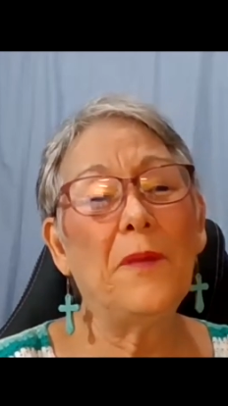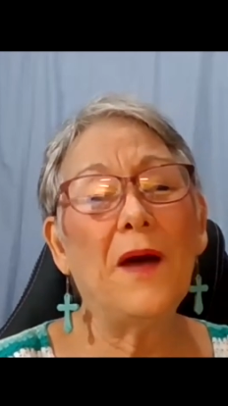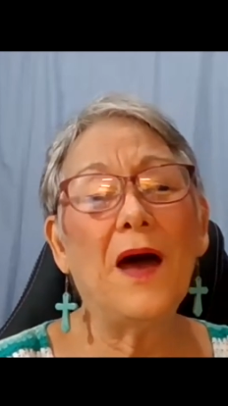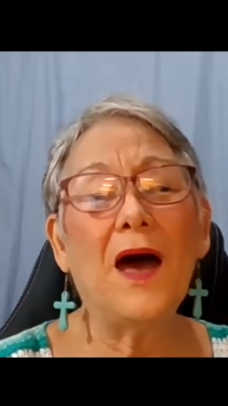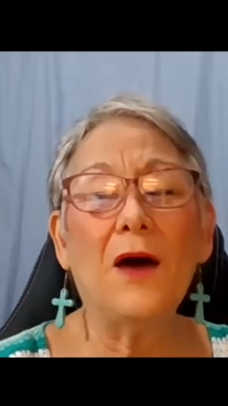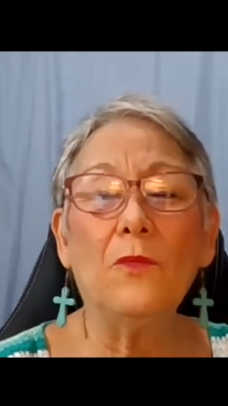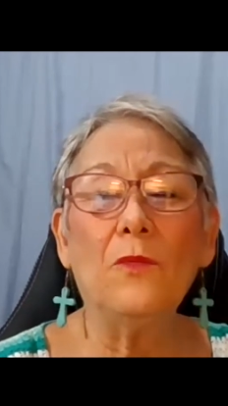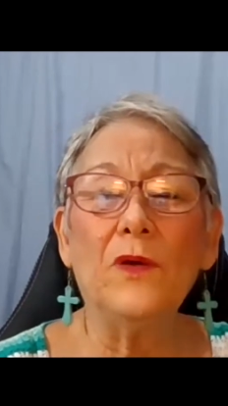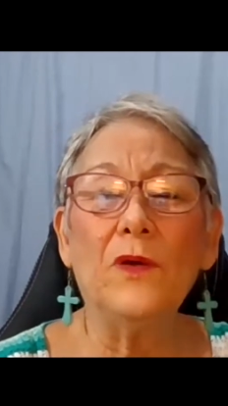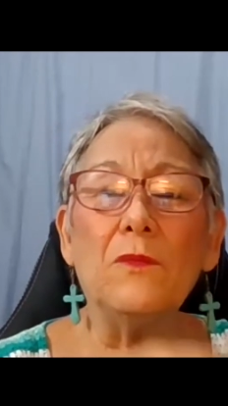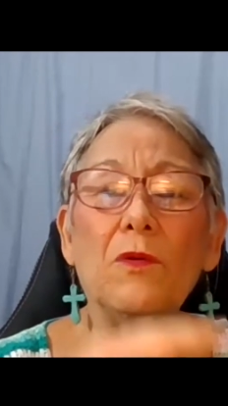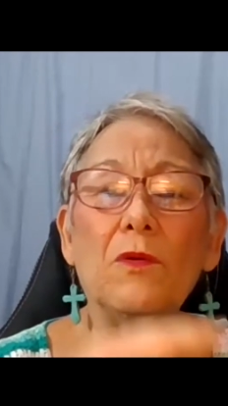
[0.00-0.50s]

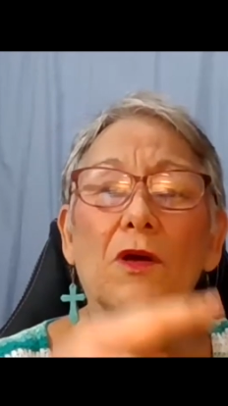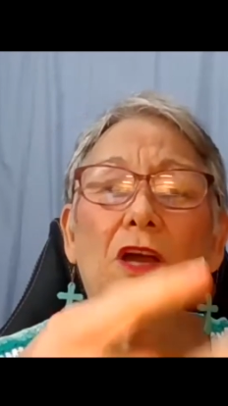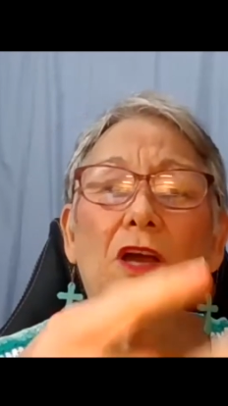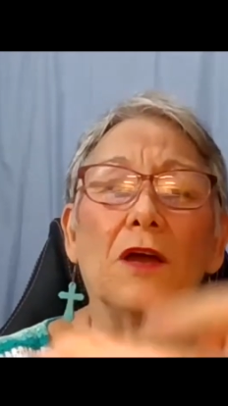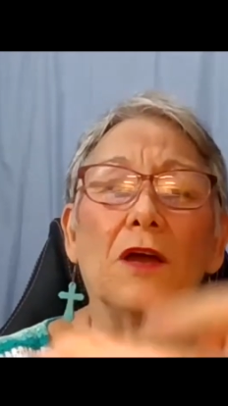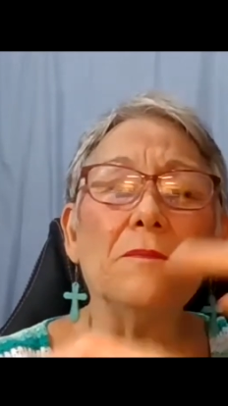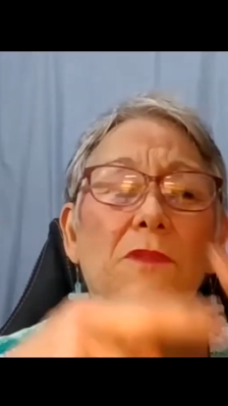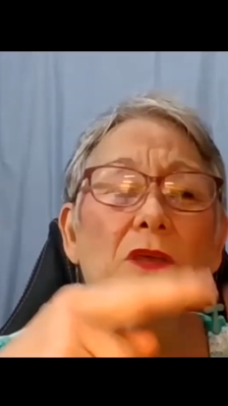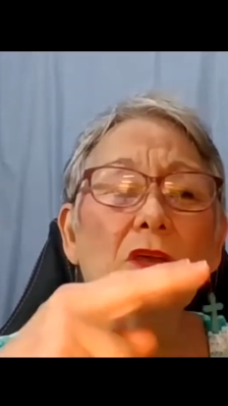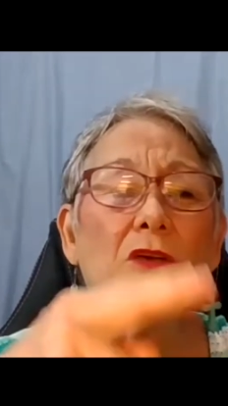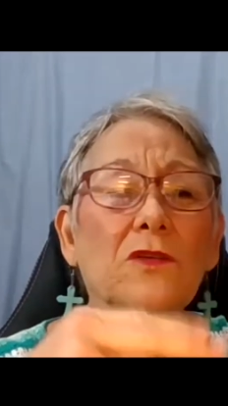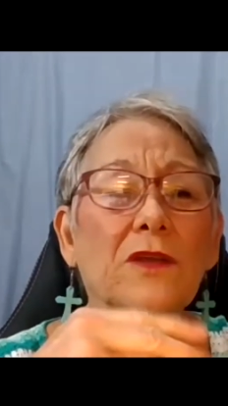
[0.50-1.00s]
But we were
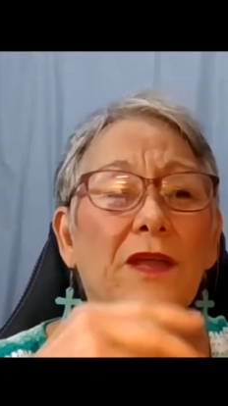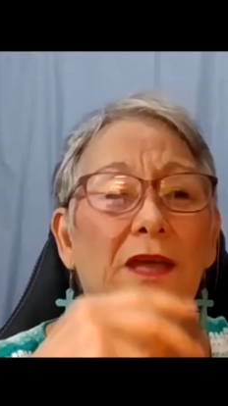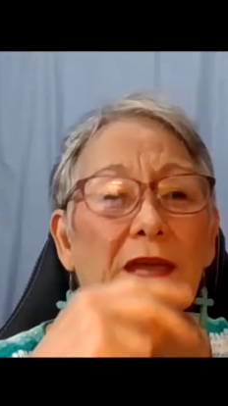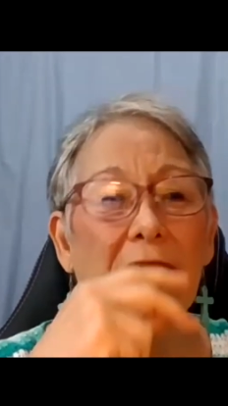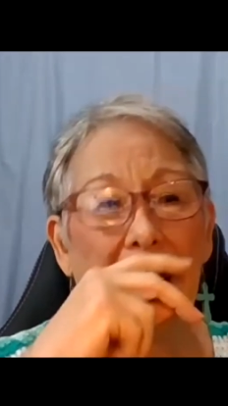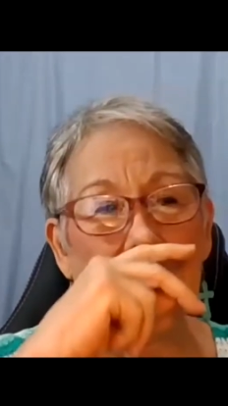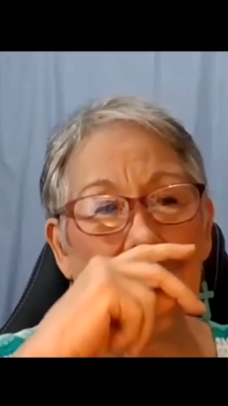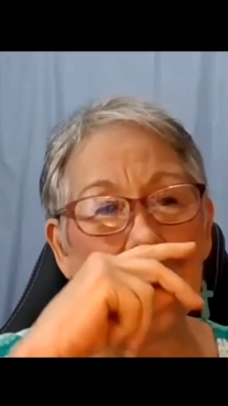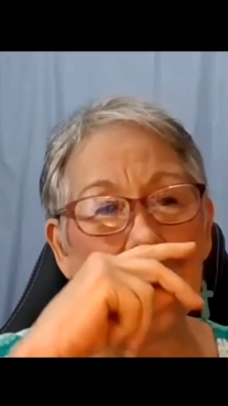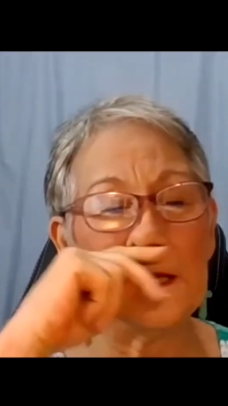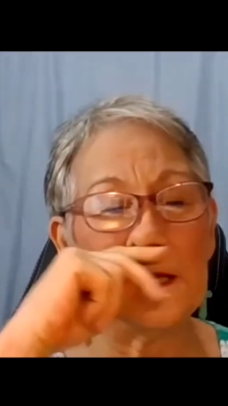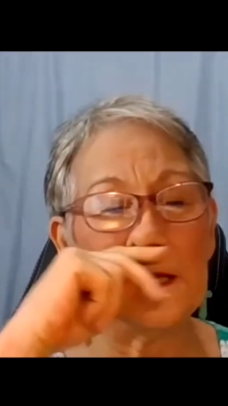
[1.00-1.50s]

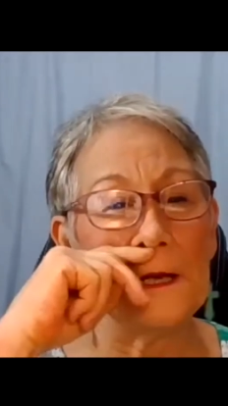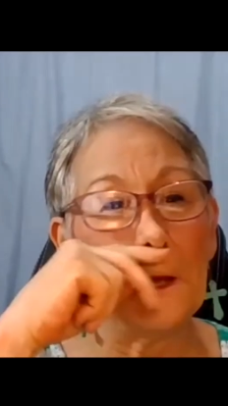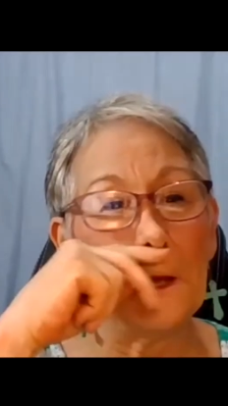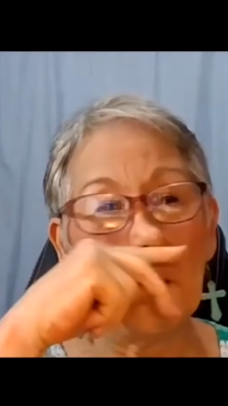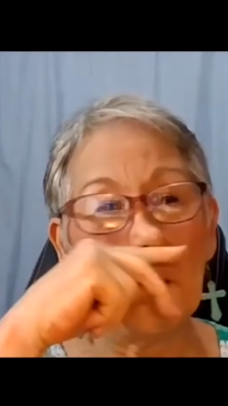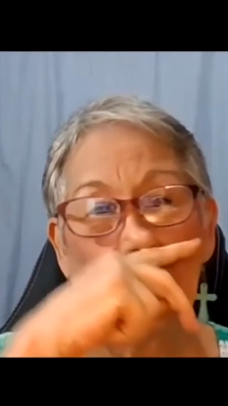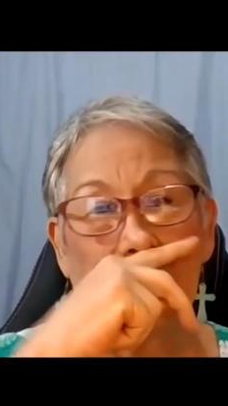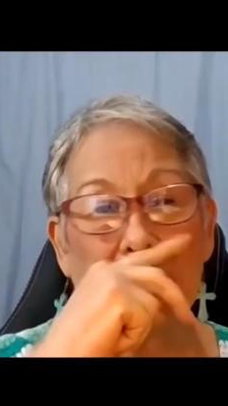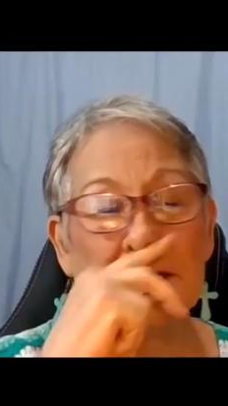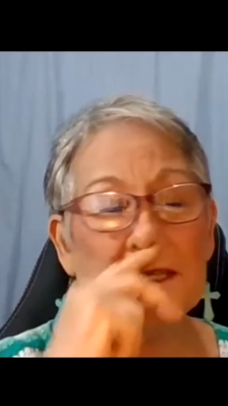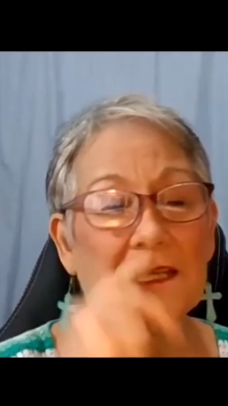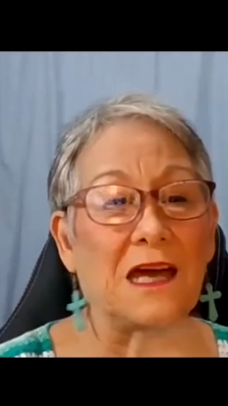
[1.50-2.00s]
communicating a
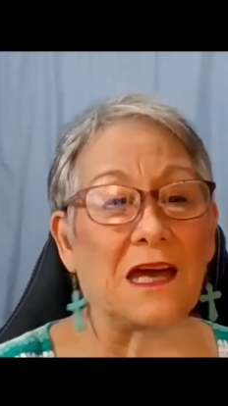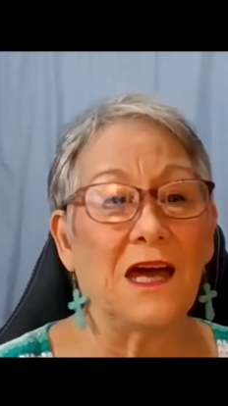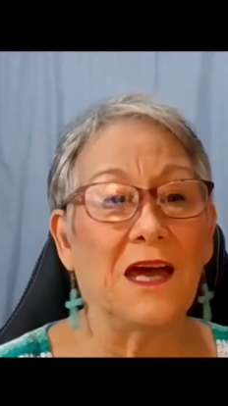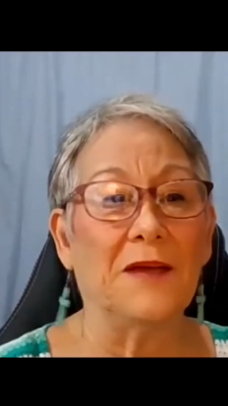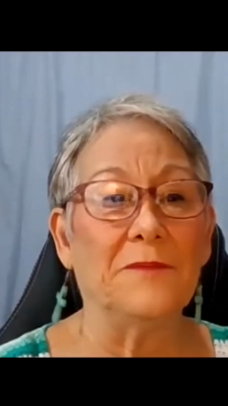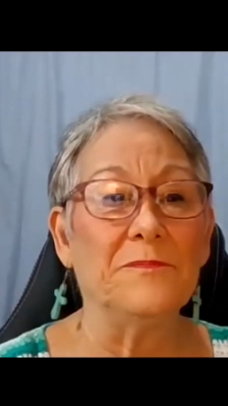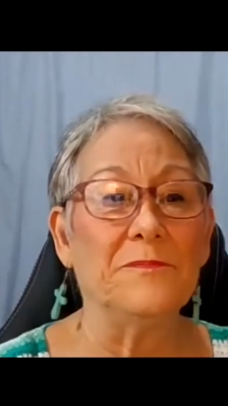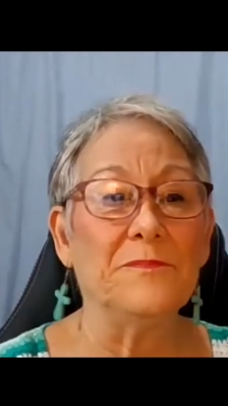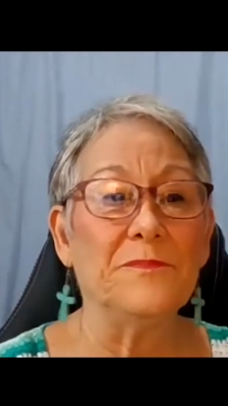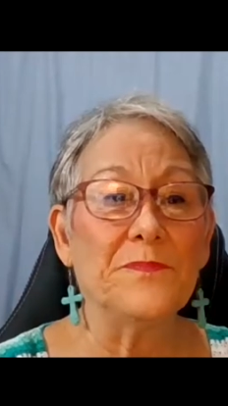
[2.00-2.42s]
long time.